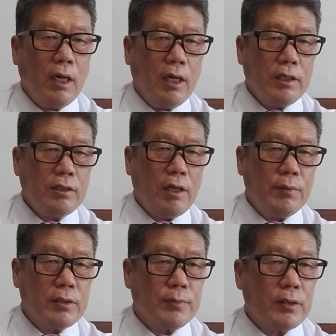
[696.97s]

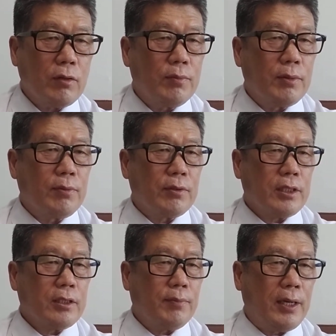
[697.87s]
Establishment of a
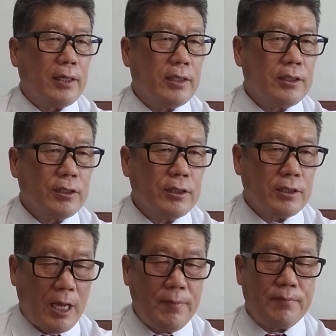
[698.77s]
project financing
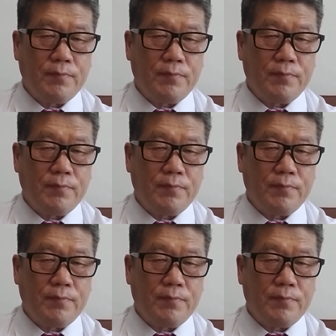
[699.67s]
scheme.